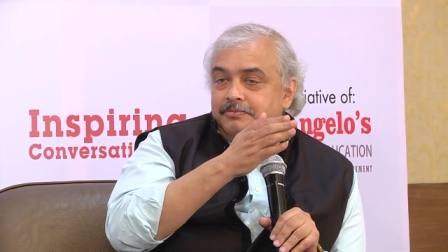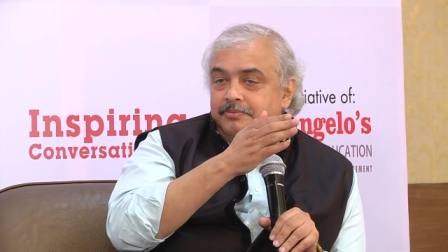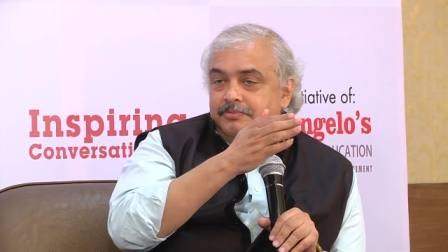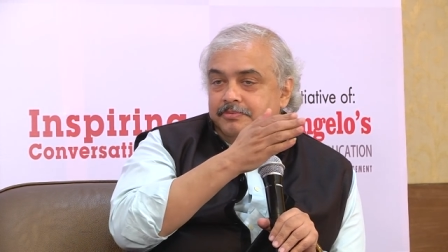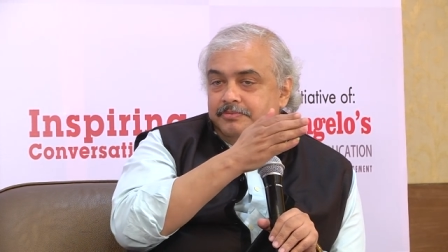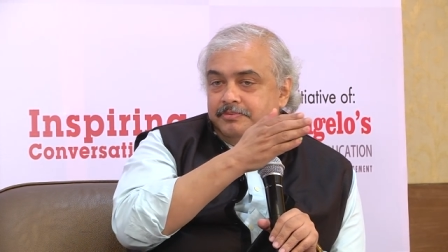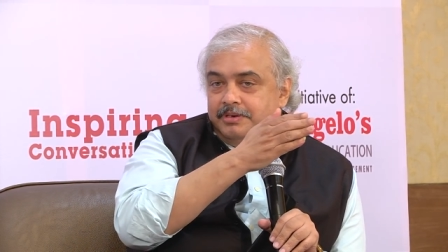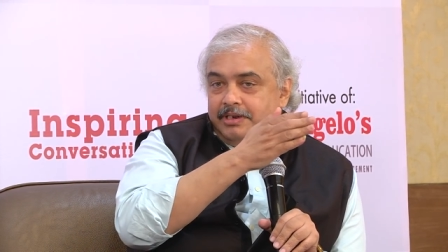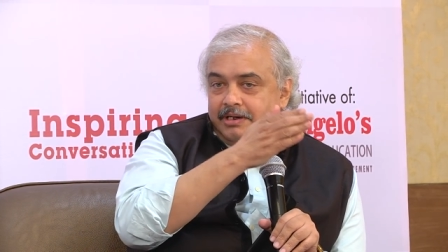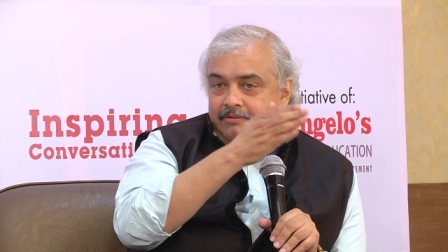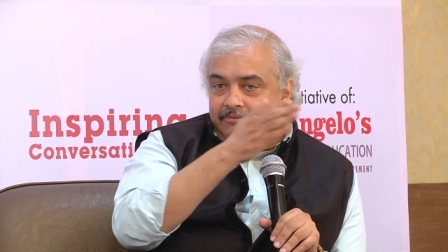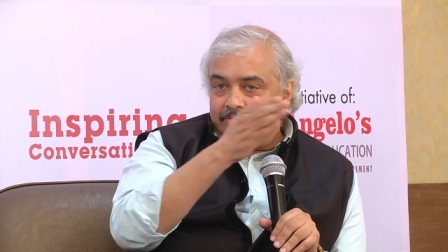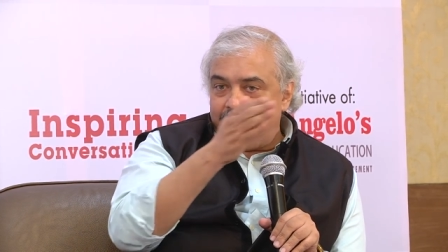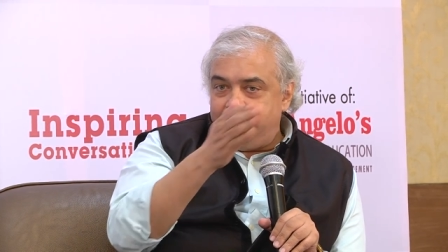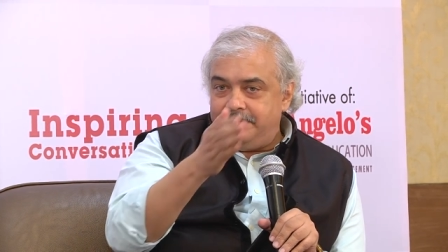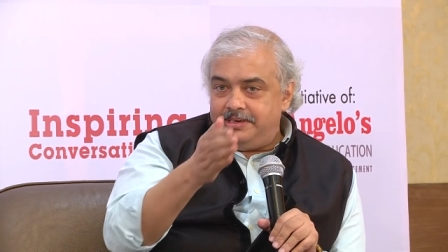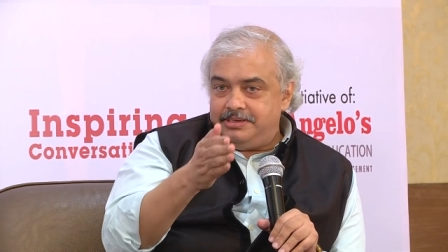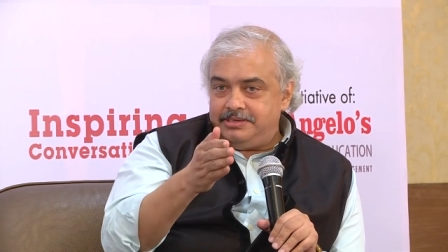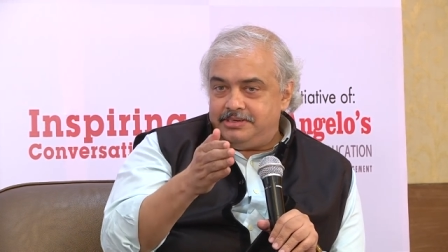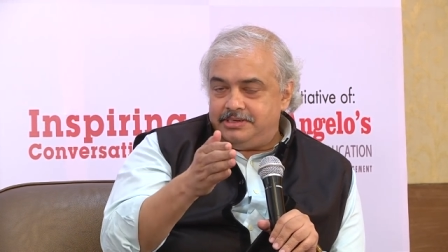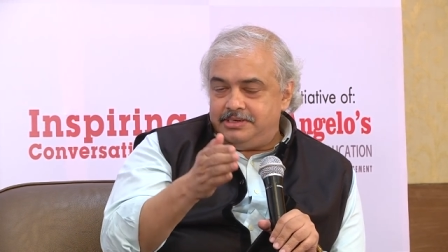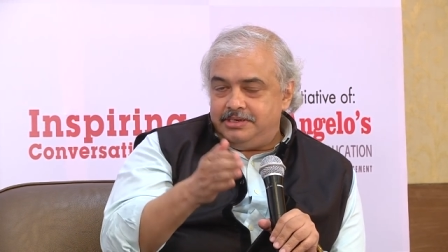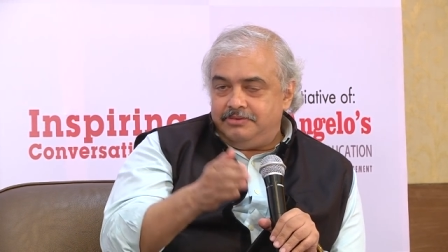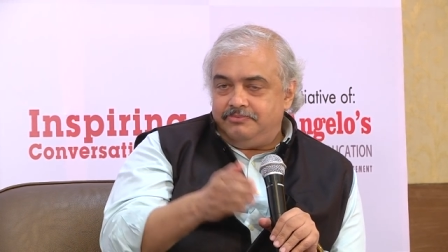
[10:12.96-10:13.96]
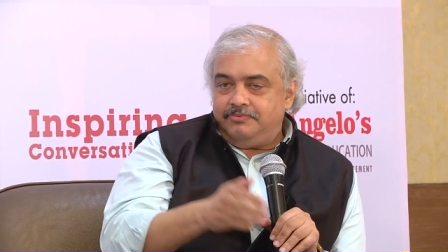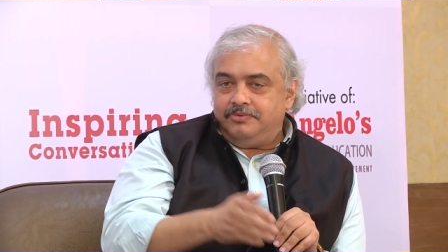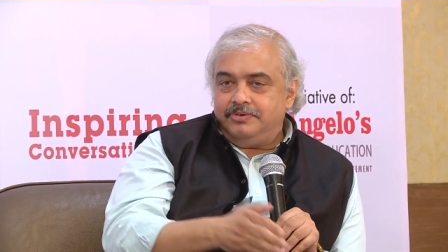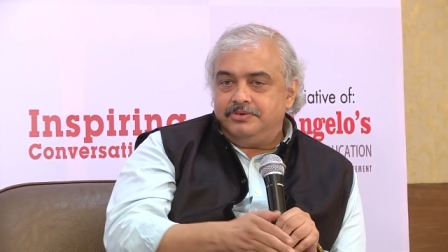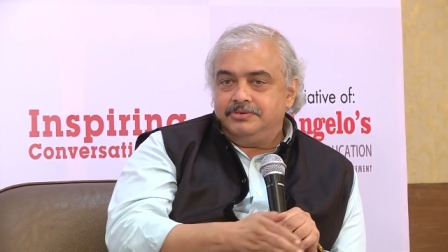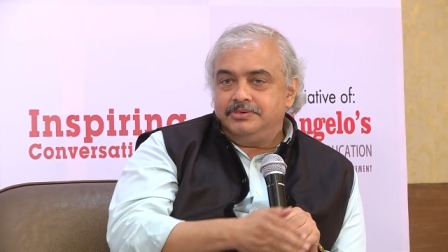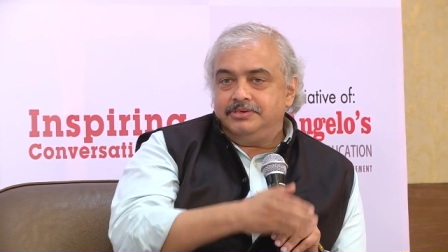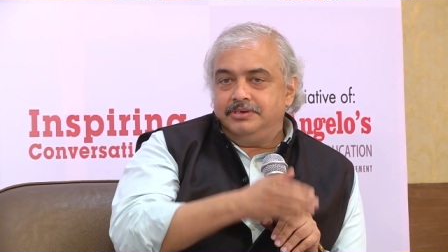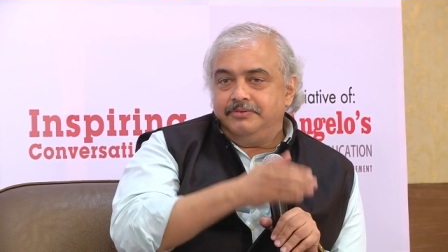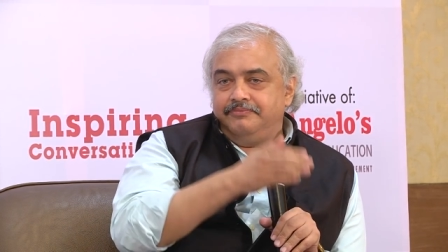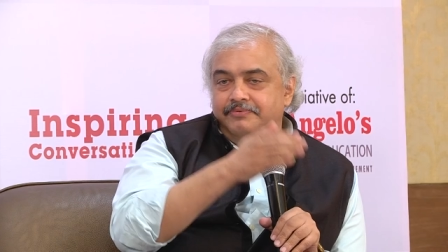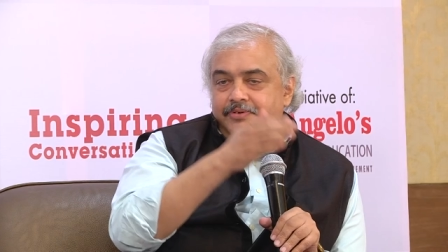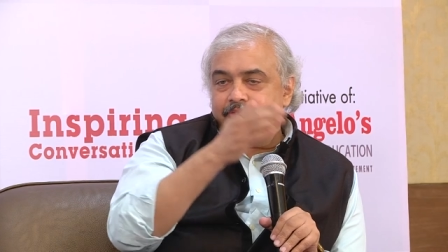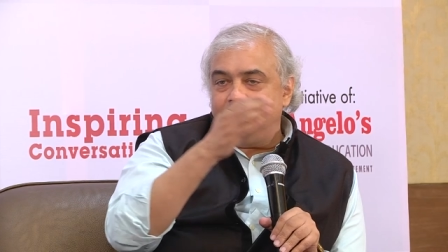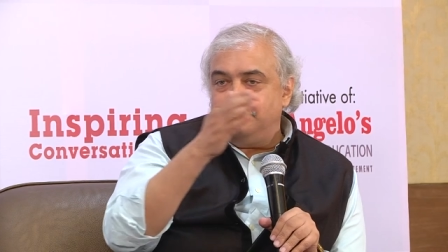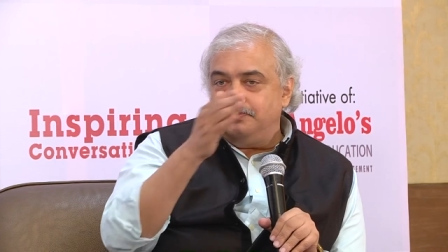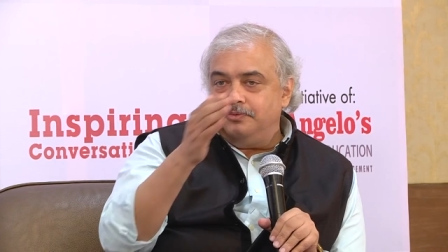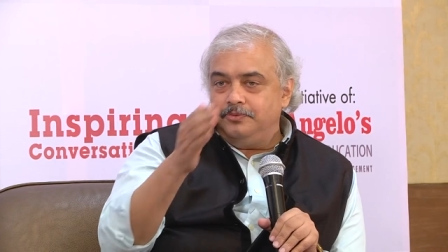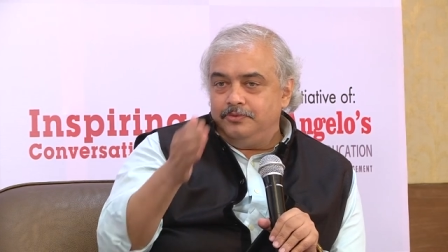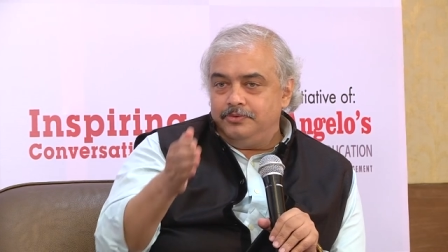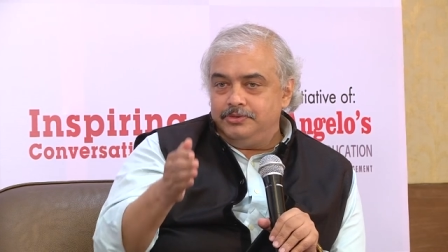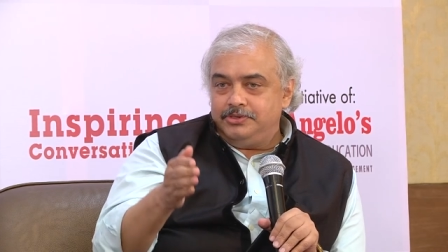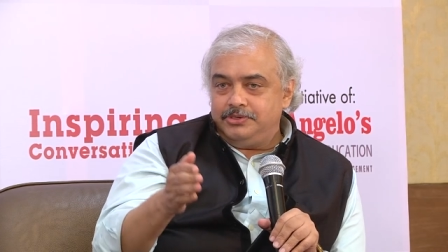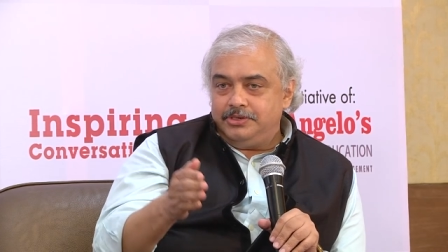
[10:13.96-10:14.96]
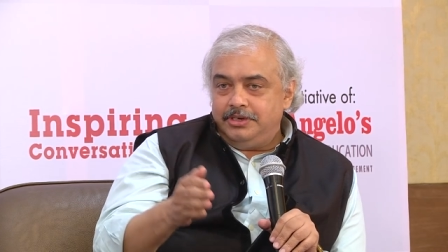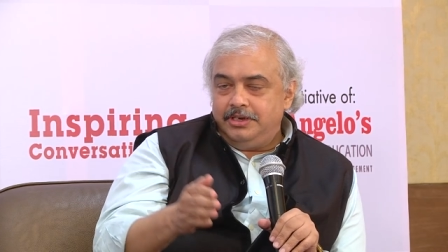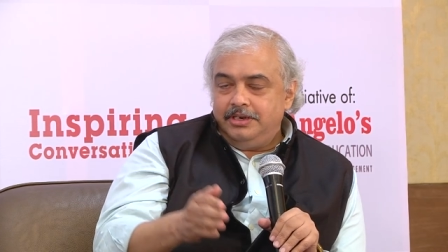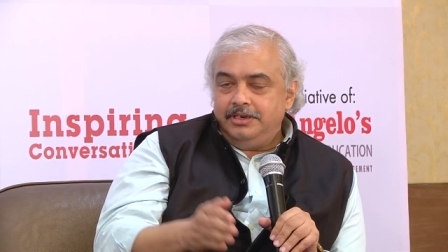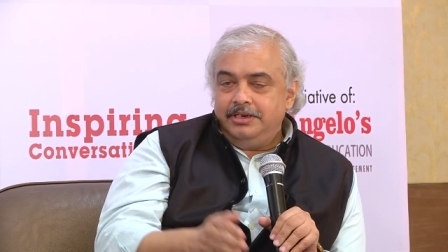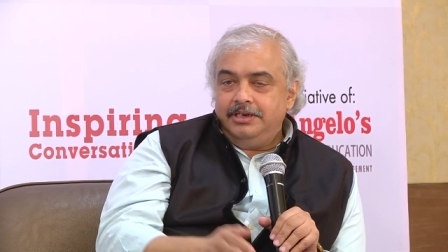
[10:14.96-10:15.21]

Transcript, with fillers: governments, it was different rules,